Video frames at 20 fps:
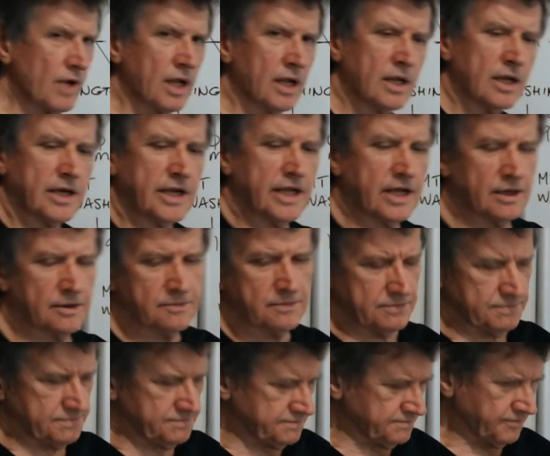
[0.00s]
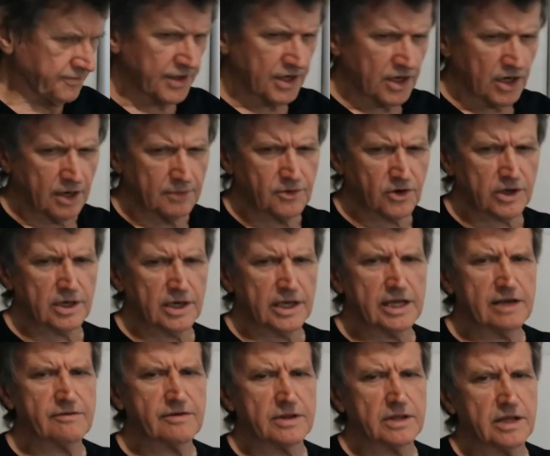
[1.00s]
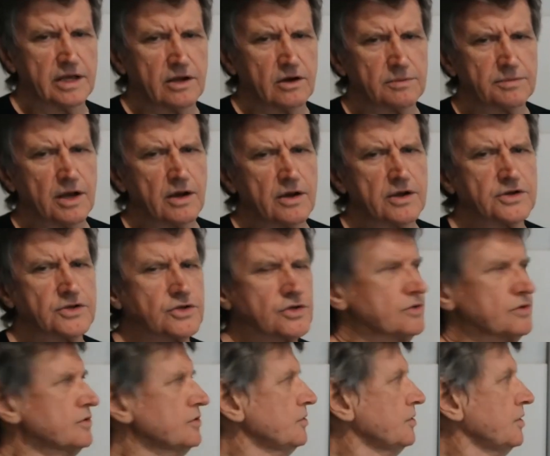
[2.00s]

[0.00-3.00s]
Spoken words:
Now, I might leave it there. I'm going to